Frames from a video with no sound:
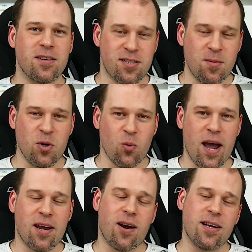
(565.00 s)
CPU
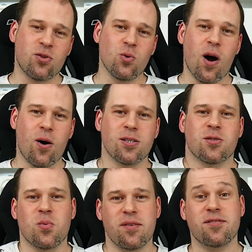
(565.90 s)
we had right 2
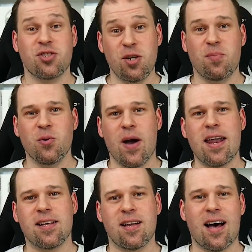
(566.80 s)
hours, with GPU
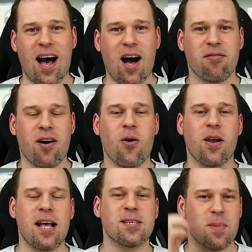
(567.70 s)
added a half
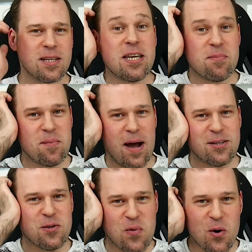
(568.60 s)
hour less. But keep in
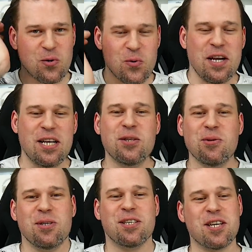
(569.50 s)
mind, you won't really
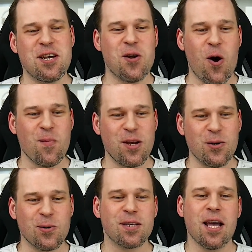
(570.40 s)
do this in normal
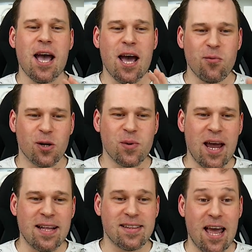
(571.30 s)
use. And what
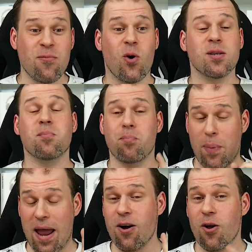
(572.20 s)
we had then was
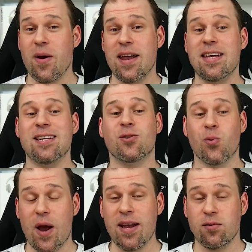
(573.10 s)
back already
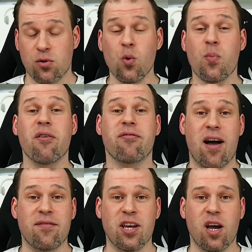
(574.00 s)

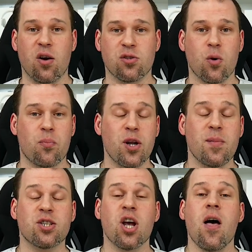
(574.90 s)
2.5 gigahertz. So
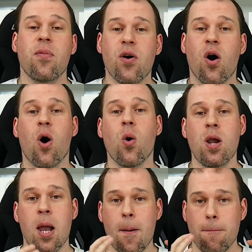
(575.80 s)
pretty much the whole